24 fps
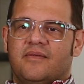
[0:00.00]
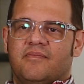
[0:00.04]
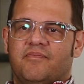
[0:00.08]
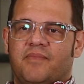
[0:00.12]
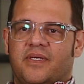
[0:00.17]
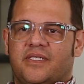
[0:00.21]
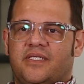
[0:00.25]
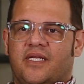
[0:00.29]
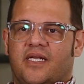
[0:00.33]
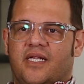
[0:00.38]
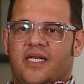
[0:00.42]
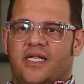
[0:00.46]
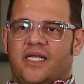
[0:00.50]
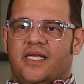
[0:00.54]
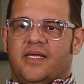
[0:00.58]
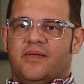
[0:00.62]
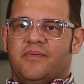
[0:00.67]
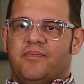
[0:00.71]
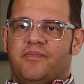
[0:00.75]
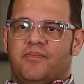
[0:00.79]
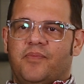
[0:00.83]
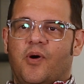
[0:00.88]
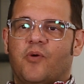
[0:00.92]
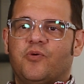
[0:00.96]

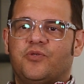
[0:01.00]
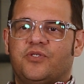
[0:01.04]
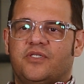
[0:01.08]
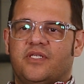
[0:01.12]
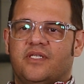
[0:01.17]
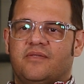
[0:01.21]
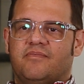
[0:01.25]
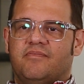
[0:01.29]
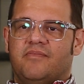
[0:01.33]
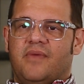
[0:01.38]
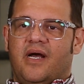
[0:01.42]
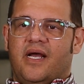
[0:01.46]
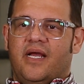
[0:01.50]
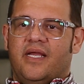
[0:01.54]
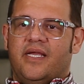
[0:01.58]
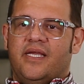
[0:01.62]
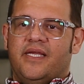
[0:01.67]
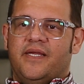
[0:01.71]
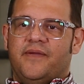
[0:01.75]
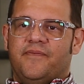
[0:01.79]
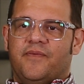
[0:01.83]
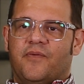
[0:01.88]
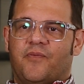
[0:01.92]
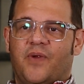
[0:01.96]
basically posted my
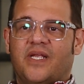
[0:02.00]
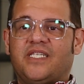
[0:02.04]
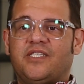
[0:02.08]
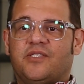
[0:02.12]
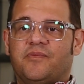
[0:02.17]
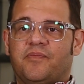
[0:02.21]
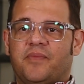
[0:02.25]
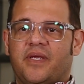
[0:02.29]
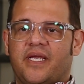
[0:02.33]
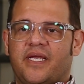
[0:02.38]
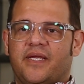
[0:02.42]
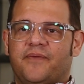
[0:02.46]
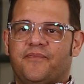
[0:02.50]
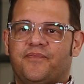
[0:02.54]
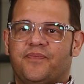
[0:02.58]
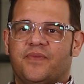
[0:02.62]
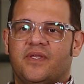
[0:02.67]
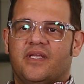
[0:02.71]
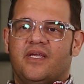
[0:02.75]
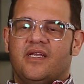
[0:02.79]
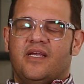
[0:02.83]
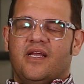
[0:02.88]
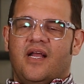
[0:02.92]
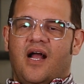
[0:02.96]
resume
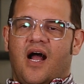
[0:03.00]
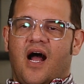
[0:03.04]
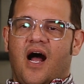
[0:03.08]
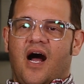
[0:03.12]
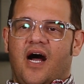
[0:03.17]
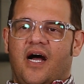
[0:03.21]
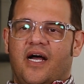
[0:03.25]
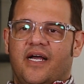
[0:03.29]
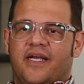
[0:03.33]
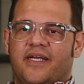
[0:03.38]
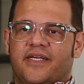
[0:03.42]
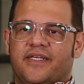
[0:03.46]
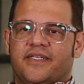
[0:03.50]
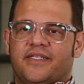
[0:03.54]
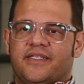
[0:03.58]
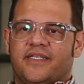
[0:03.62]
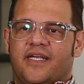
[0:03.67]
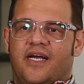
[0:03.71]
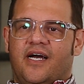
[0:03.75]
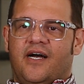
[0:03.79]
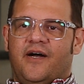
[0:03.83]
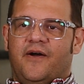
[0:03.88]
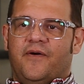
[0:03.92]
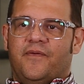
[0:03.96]

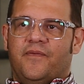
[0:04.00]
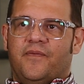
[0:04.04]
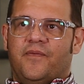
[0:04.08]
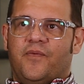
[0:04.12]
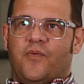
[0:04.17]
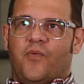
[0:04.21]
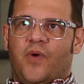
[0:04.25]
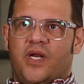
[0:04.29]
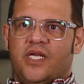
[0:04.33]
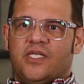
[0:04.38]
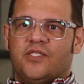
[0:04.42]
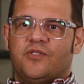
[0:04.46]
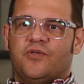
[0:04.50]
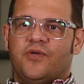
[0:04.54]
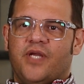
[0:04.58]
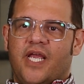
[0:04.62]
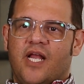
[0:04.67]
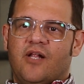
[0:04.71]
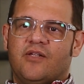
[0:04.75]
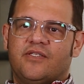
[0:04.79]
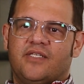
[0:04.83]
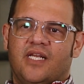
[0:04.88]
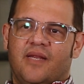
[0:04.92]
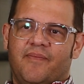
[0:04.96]
and went into
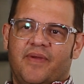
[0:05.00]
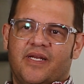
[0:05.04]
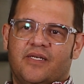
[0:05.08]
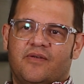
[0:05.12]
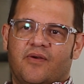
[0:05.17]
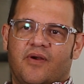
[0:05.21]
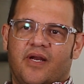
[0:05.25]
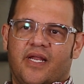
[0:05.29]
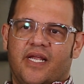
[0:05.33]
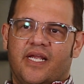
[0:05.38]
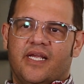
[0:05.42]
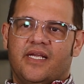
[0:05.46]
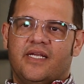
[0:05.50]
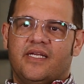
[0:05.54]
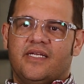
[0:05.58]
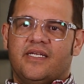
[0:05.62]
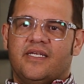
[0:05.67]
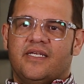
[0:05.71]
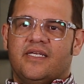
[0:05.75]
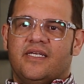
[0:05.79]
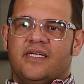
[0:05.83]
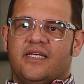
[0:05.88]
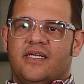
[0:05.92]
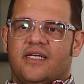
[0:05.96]
Hills Elementary.
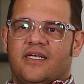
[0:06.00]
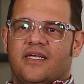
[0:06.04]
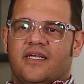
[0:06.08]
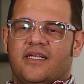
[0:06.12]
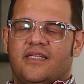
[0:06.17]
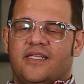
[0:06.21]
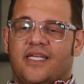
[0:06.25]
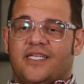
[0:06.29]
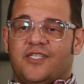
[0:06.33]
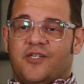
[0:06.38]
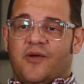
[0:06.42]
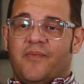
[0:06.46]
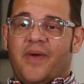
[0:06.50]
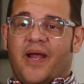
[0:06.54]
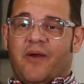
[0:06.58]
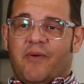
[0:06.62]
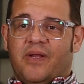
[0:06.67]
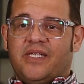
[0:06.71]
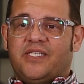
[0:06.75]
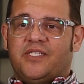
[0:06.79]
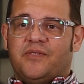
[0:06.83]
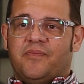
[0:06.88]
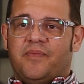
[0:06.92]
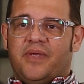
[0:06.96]
They saw my
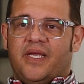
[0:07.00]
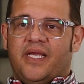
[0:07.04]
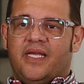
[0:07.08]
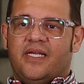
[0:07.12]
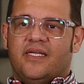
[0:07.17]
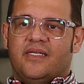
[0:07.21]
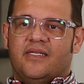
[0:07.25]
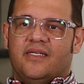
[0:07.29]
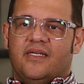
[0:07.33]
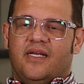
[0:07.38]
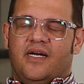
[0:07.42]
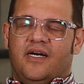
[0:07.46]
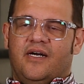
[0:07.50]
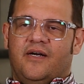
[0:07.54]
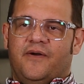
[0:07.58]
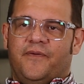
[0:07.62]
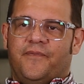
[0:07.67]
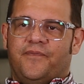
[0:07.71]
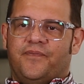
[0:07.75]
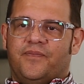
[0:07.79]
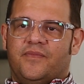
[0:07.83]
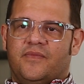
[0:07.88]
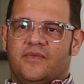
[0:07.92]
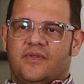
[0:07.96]
resume.
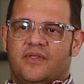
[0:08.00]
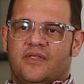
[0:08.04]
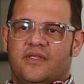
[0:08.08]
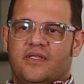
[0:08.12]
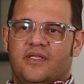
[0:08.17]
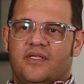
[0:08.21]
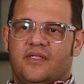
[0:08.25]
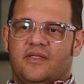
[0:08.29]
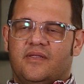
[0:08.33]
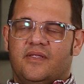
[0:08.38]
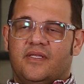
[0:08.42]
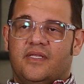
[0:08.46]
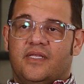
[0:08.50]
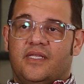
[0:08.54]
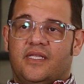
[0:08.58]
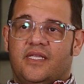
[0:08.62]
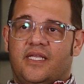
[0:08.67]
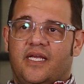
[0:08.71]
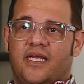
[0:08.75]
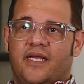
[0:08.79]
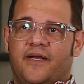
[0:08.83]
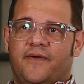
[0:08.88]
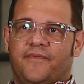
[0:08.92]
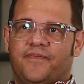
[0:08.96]

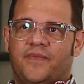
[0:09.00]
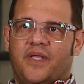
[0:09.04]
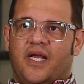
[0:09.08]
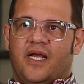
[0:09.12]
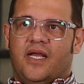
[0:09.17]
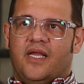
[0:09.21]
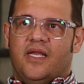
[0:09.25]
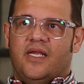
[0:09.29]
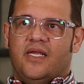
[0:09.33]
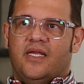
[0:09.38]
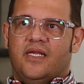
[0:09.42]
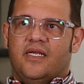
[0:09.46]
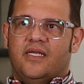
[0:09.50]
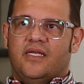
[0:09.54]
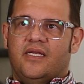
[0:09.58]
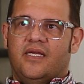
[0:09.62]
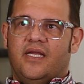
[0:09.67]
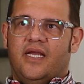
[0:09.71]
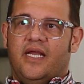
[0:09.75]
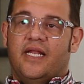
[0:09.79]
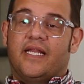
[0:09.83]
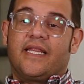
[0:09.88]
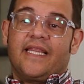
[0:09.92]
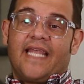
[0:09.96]

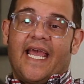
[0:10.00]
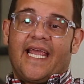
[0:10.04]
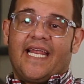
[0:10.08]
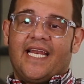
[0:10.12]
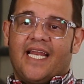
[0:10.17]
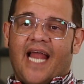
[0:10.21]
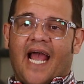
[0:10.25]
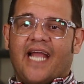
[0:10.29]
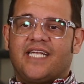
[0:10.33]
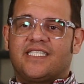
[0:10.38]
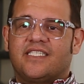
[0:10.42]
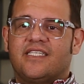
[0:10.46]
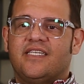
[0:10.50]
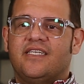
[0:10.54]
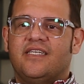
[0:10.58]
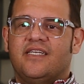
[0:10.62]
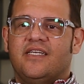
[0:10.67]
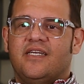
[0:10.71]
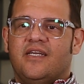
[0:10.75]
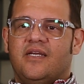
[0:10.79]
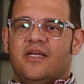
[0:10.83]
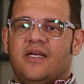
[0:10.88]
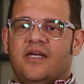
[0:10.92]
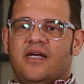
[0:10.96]
They liked
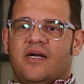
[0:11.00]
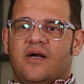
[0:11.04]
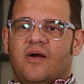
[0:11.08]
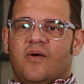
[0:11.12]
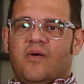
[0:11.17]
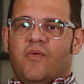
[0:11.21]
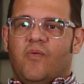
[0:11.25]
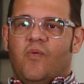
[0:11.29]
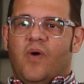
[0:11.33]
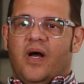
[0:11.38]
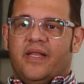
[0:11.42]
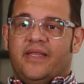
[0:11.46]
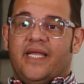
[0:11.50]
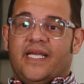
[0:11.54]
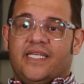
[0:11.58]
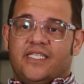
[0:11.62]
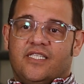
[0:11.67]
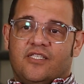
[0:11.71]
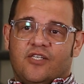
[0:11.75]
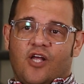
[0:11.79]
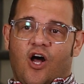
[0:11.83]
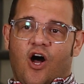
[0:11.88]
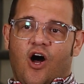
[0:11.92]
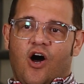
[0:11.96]
what they
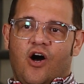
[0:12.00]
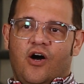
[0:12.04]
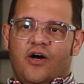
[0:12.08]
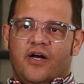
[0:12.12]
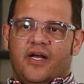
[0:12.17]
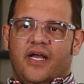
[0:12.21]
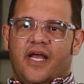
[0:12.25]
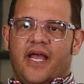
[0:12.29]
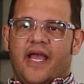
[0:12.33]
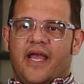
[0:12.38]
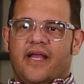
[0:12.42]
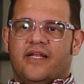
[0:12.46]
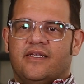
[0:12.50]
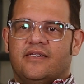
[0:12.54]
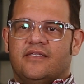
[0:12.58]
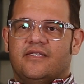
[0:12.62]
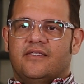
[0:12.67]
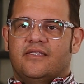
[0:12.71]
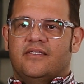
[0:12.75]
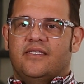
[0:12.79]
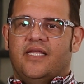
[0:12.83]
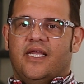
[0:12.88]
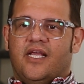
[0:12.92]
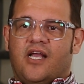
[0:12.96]
saw,
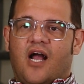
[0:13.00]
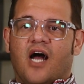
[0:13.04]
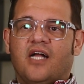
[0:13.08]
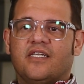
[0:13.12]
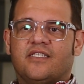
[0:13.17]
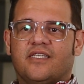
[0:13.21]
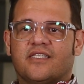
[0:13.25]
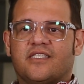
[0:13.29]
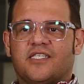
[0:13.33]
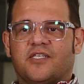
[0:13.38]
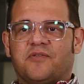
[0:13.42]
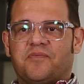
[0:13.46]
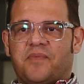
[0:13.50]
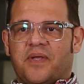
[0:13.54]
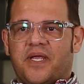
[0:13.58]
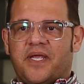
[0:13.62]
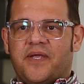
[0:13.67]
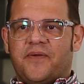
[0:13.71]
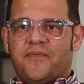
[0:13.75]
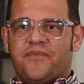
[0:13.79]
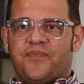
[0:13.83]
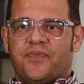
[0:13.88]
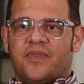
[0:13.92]
and they contacted me